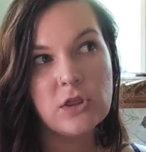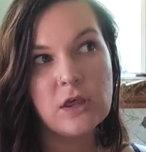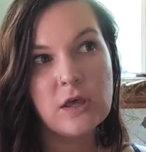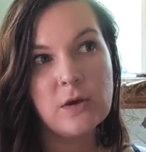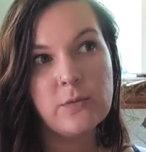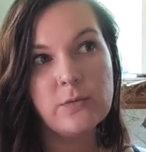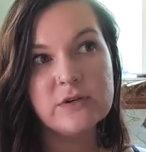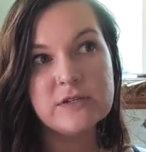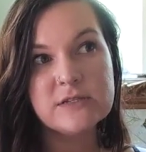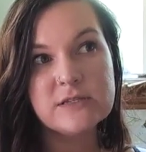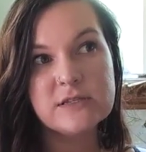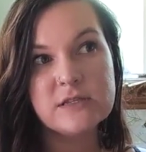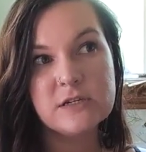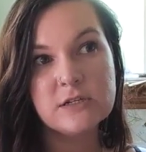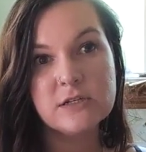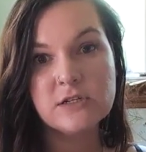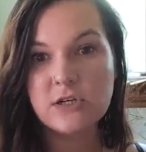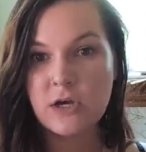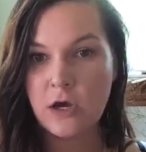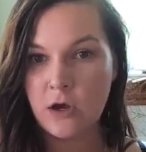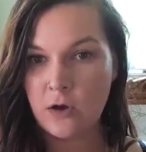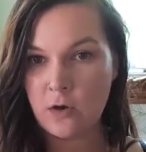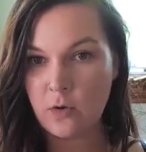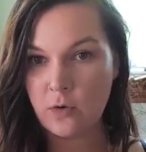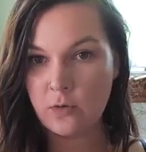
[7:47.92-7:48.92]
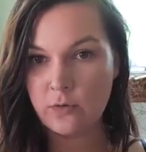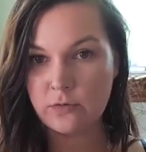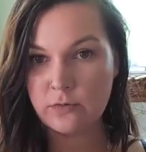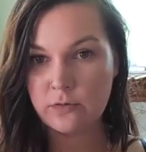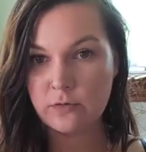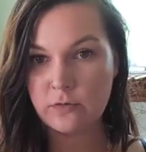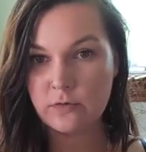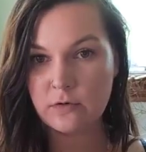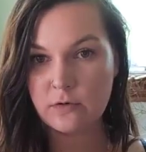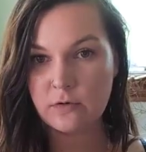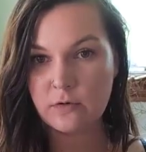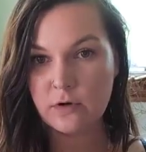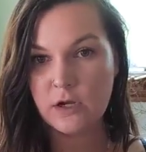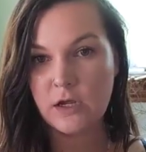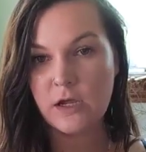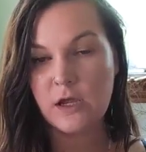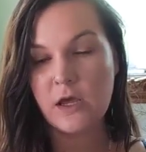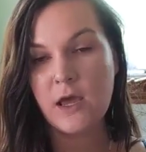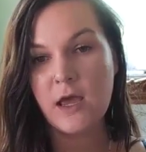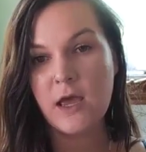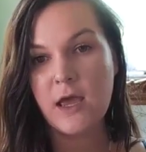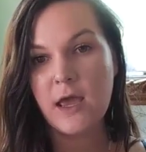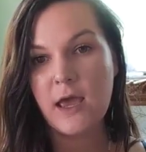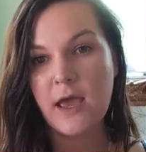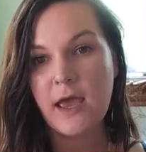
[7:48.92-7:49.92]
it was the tone
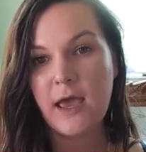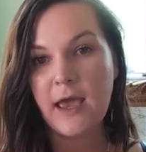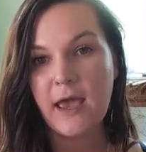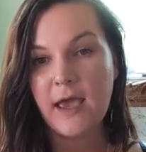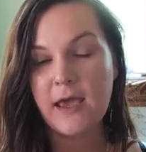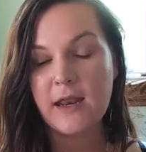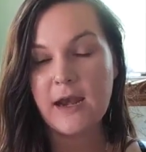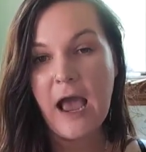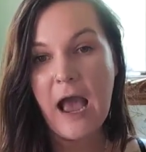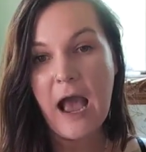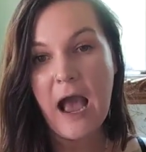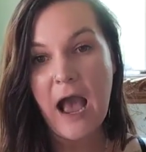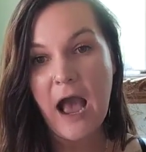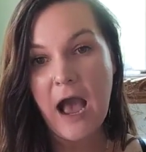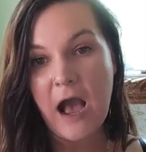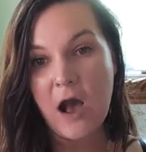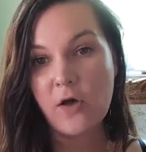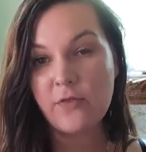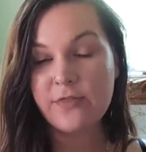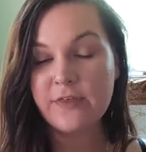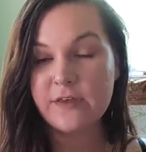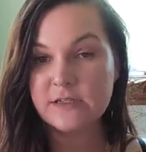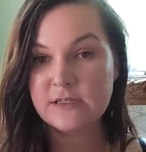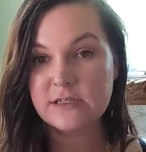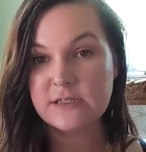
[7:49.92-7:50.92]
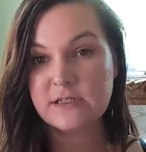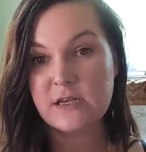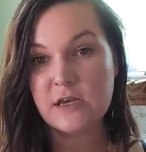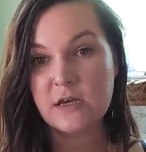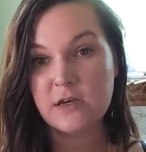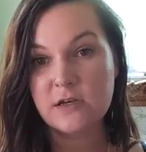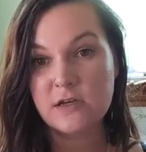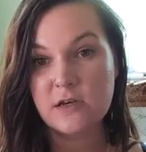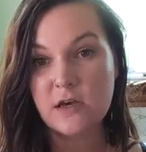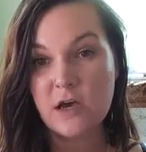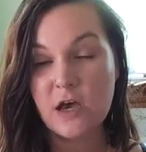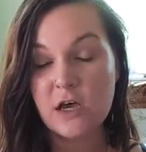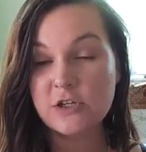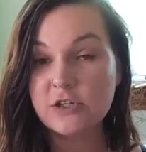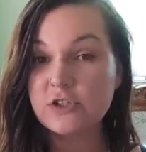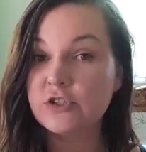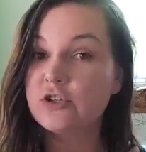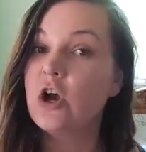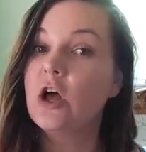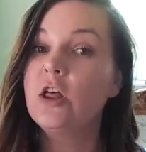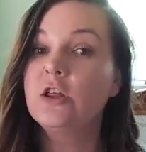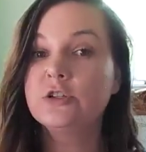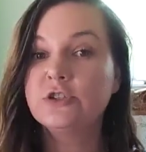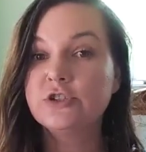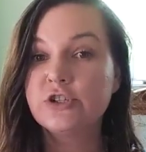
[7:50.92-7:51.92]
and how this
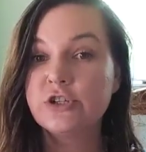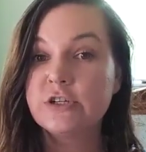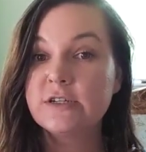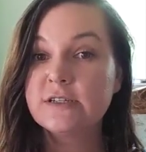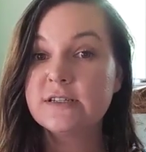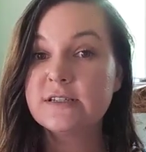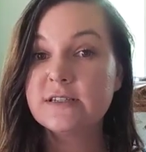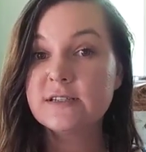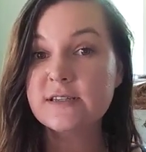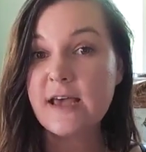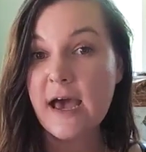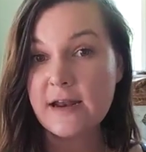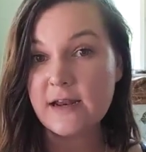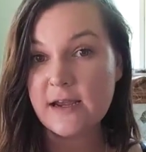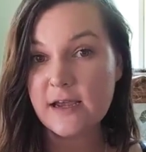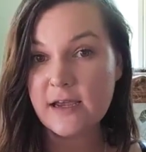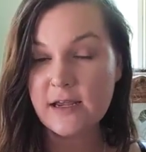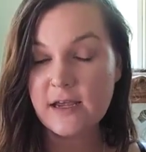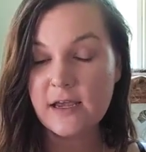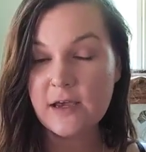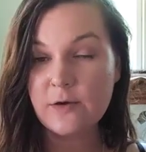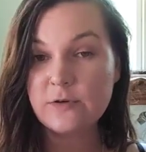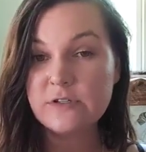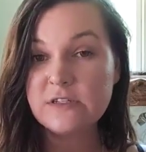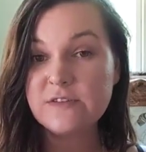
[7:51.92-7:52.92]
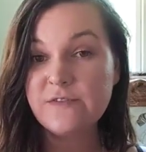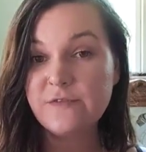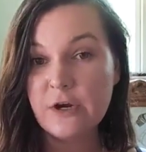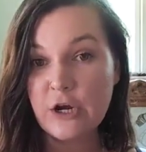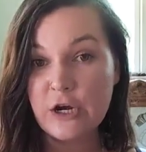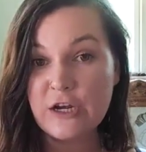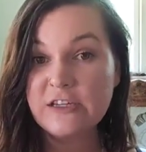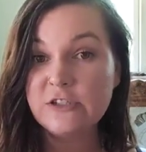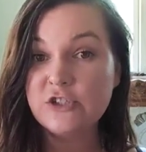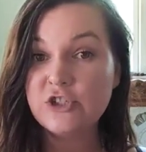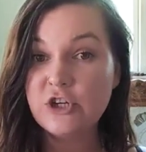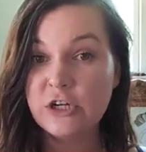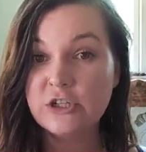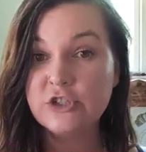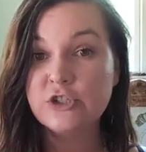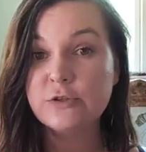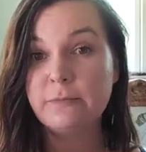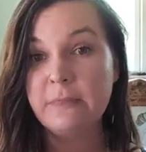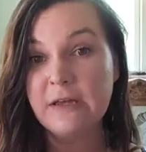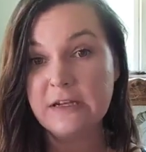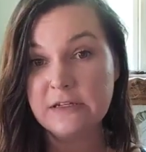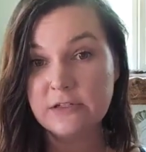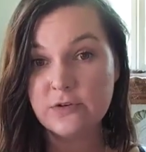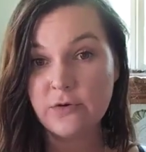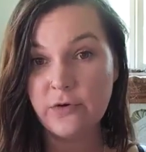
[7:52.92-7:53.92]
astrologer said it. It was very
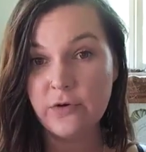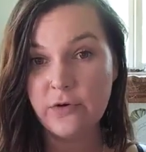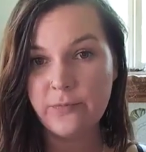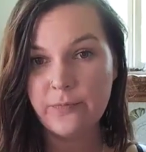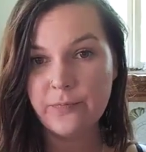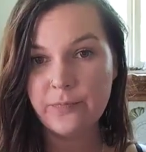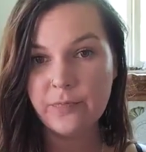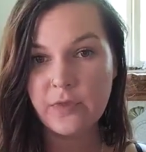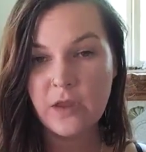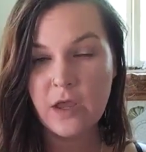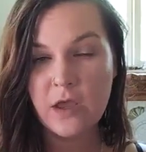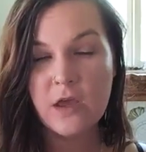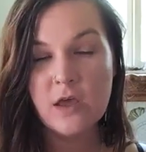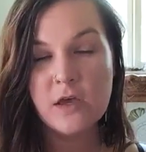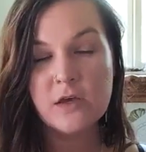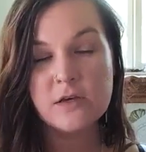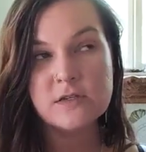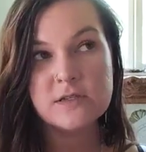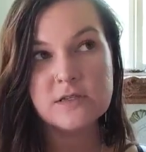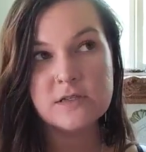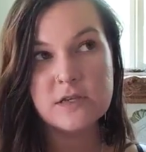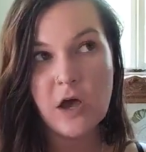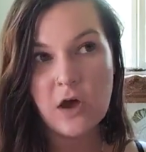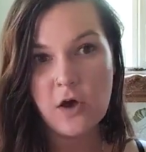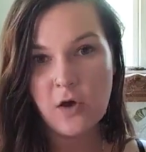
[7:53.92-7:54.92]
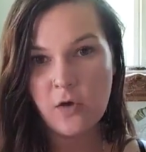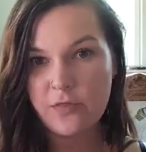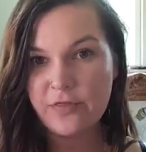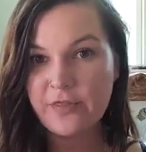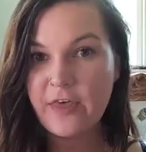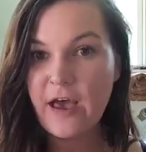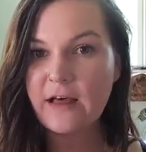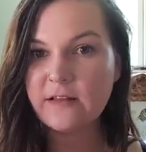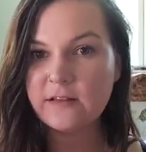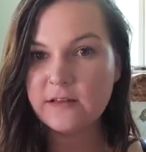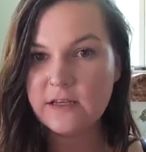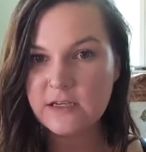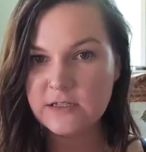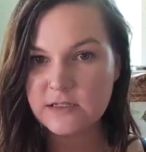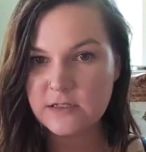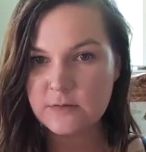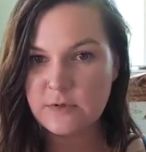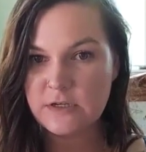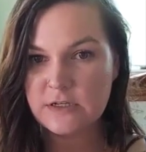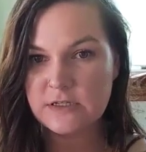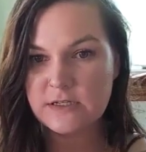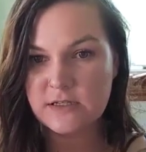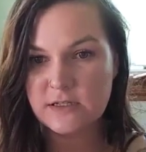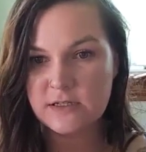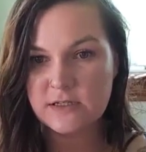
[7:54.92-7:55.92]
judgmental. So that leads
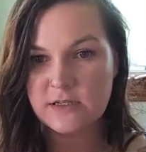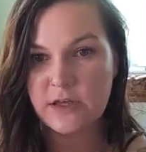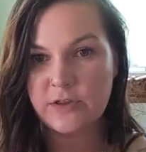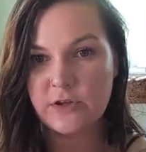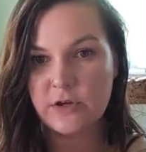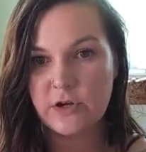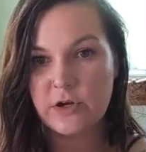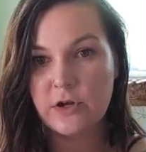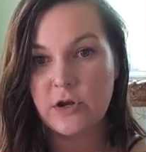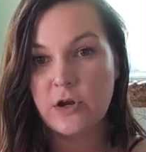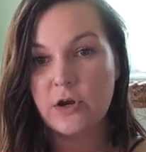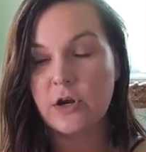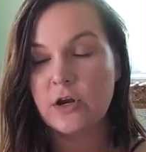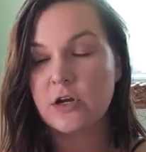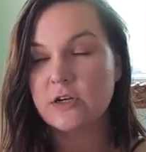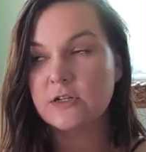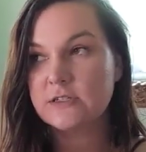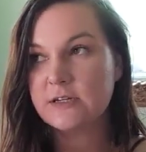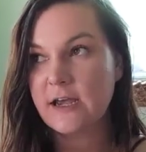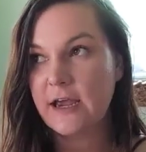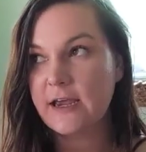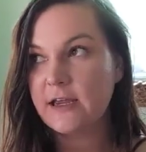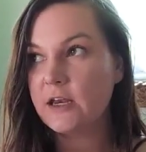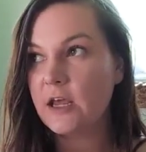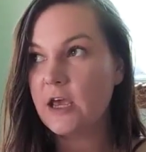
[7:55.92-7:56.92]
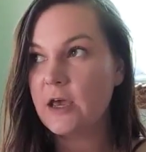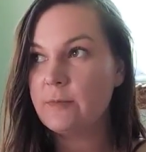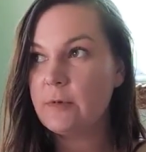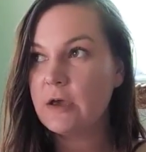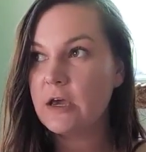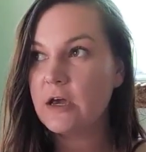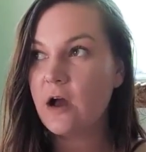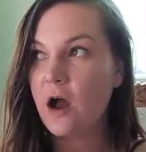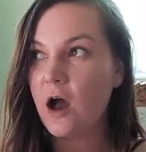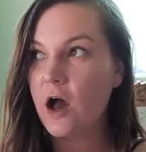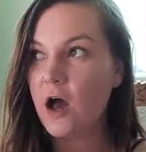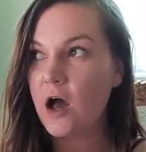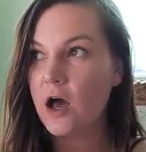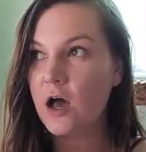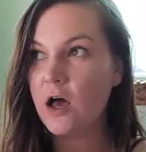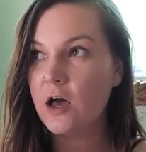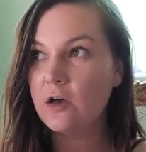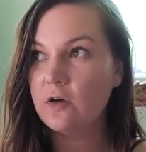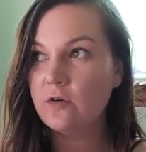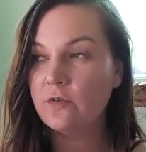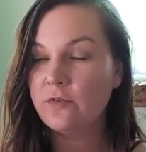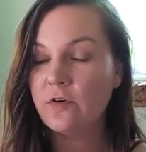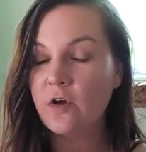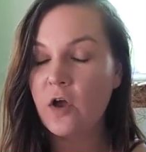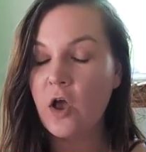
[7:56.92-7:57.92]
me to this other dynamic
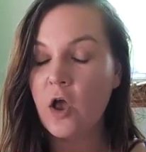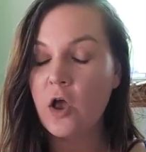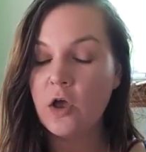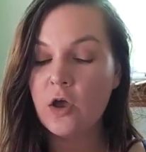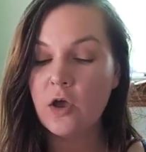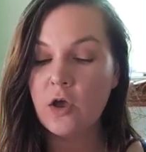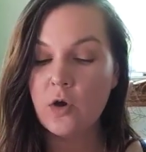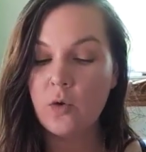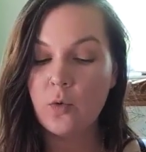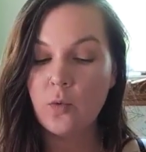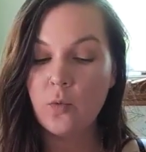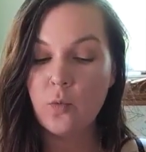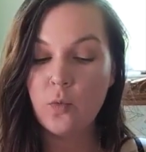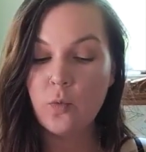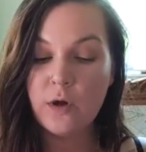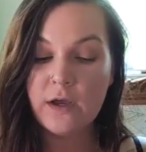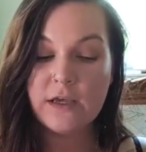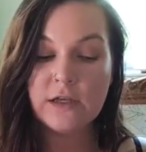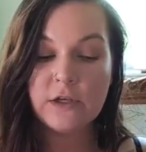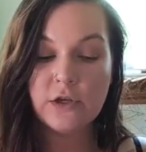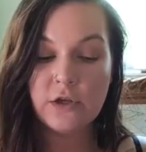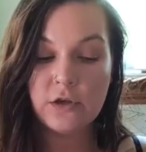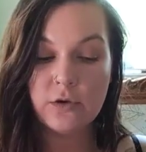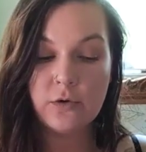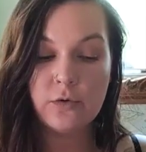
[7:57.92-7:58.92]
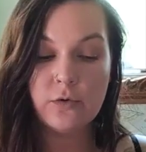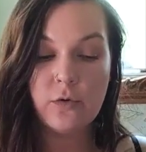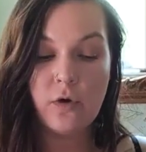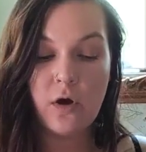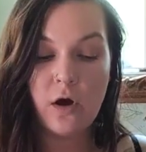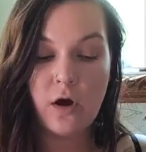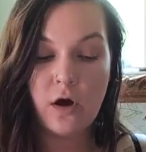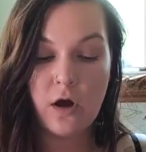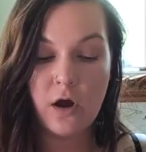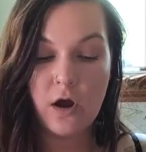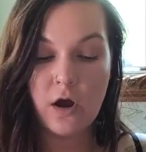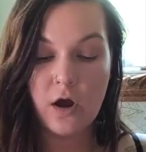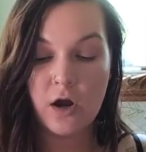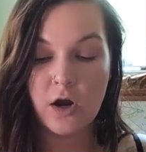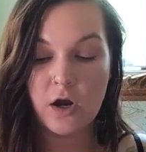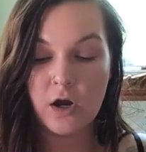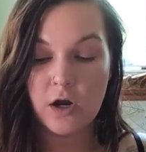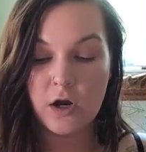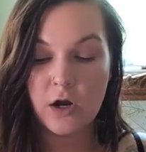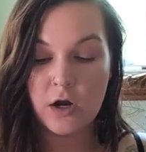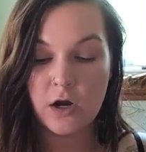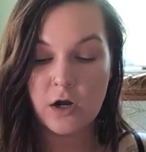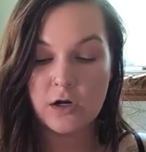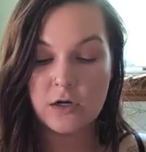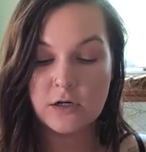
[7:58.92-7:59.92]
of when you
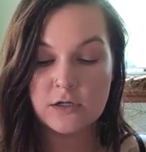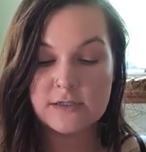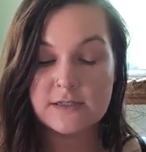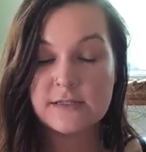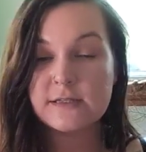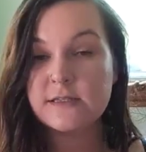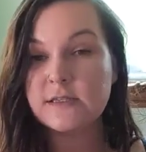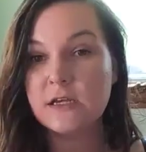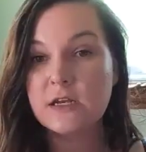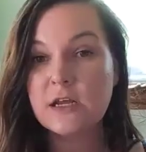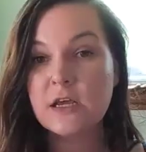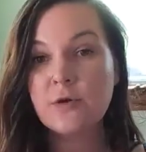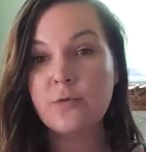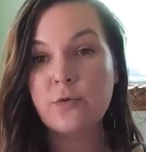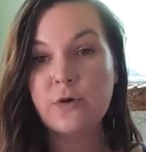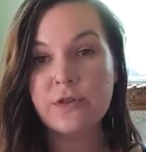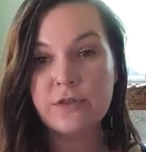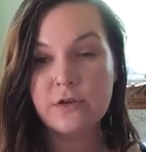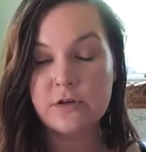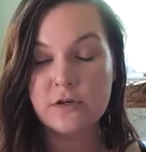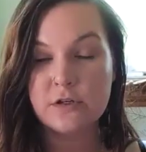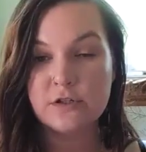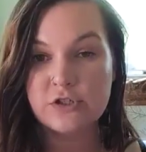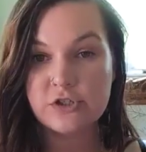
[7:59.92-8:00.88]
are sitting with an